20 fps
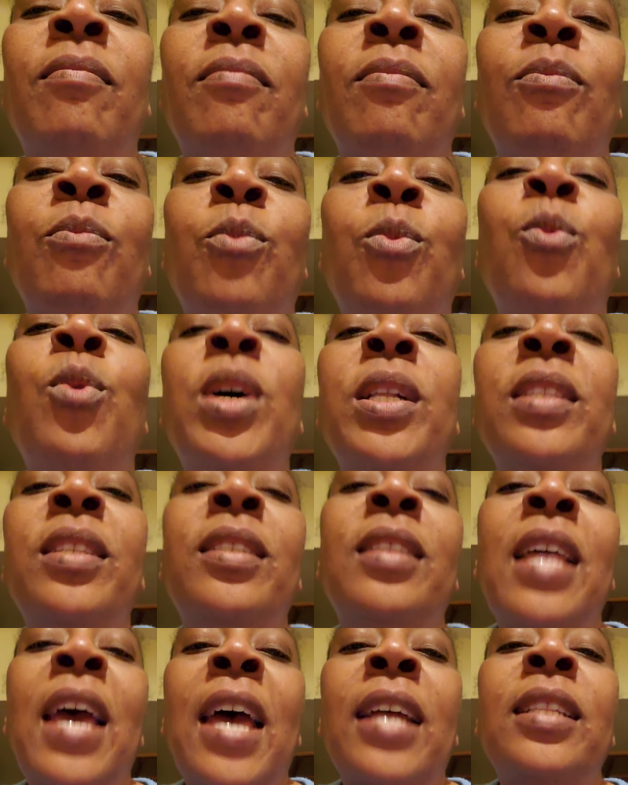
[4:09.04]

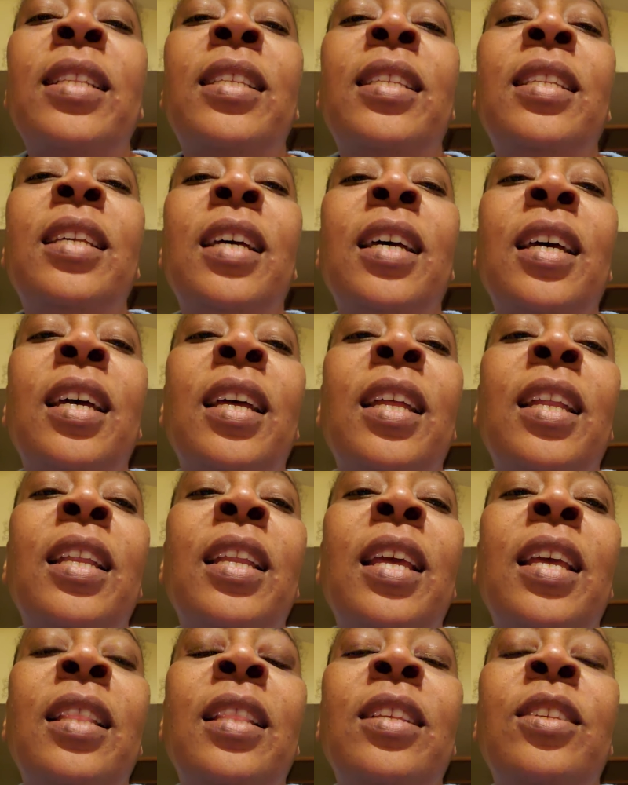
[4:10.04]
once that's
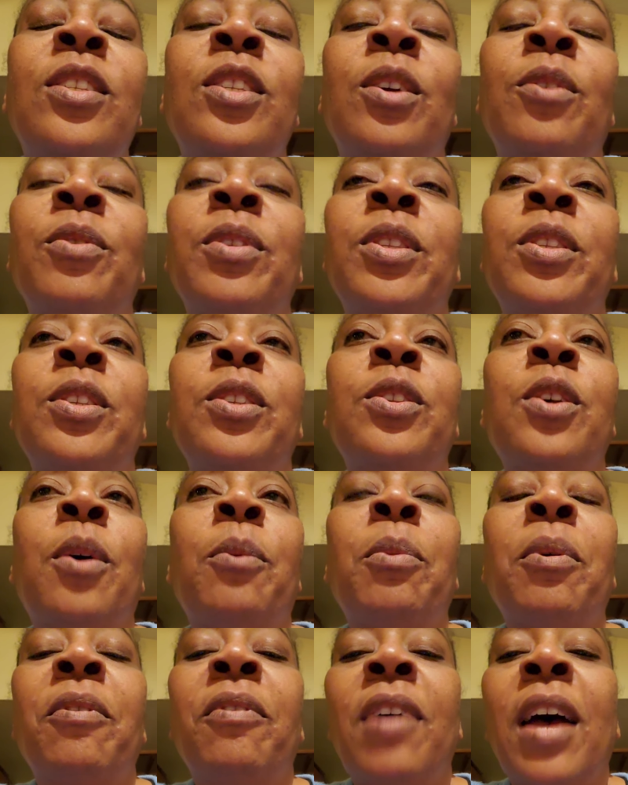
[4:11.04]
done and the services
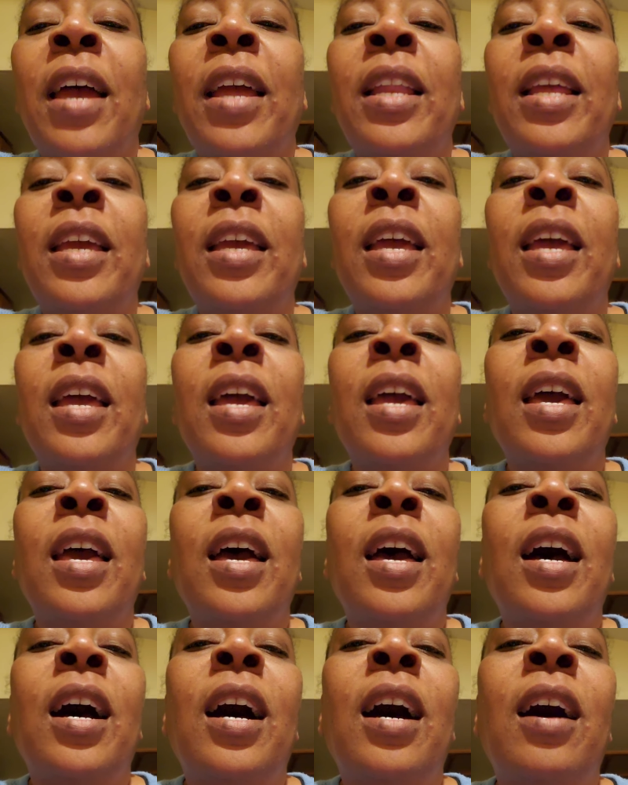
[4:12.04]
are provided,
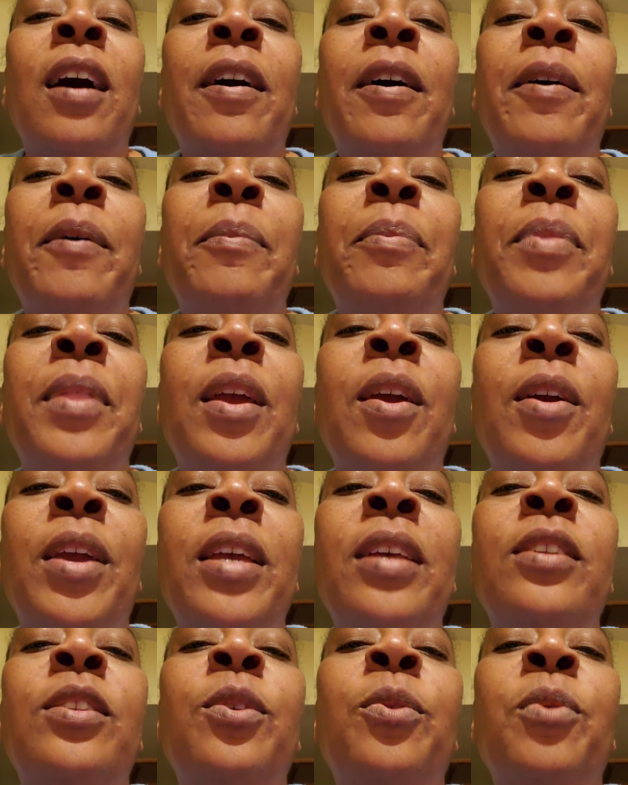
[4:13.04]
there
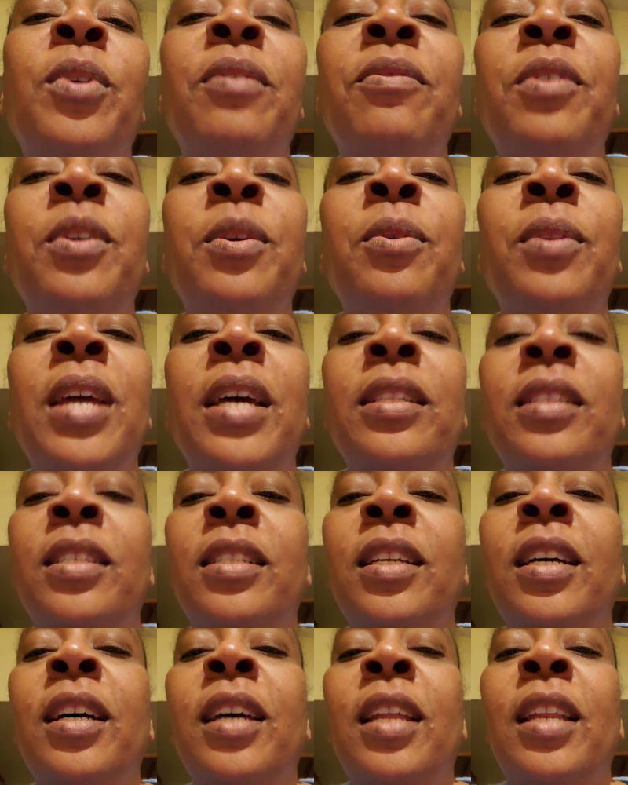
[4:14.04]
is a review that's
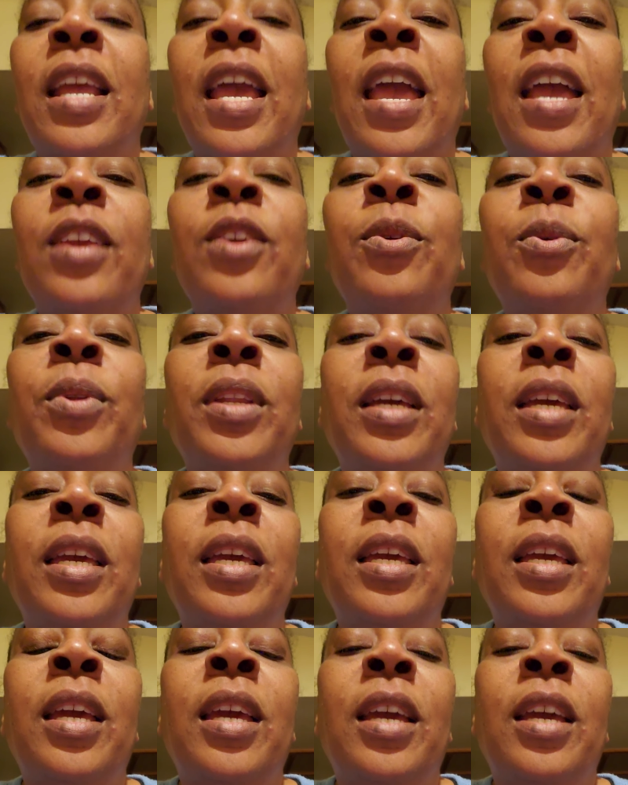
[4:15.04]
done
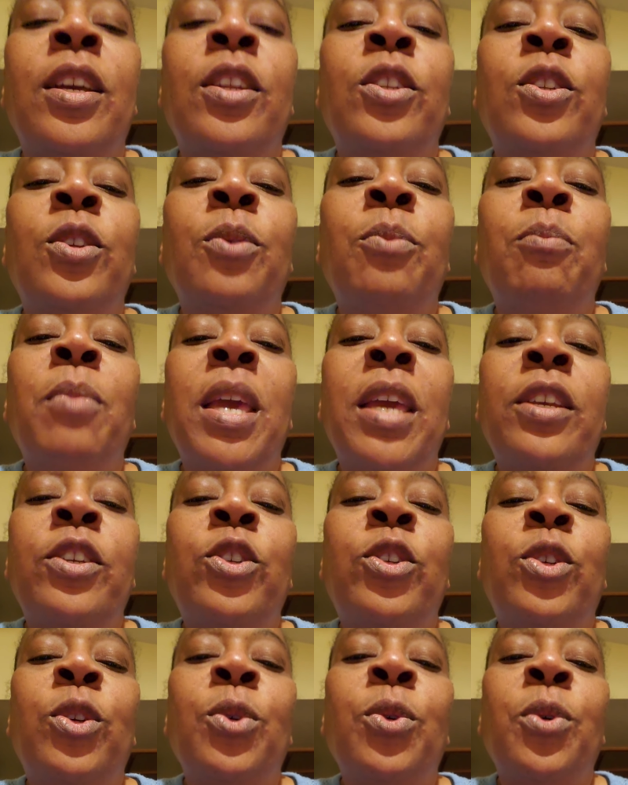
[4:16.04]
annually to make
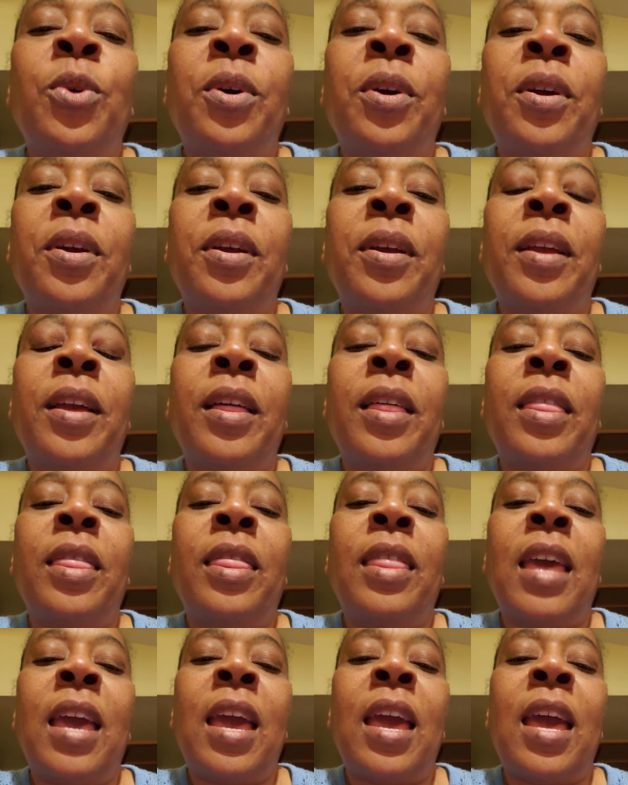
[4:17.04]
sure
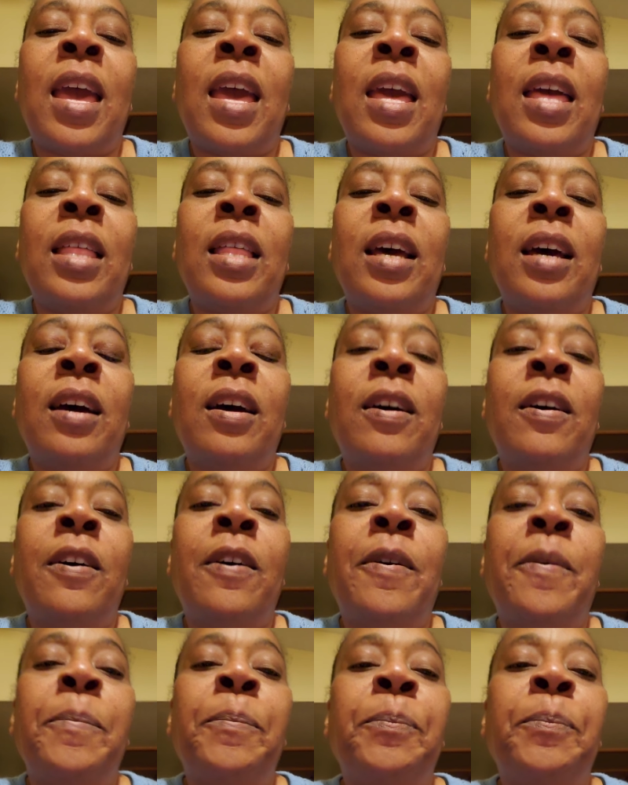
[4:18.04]
that the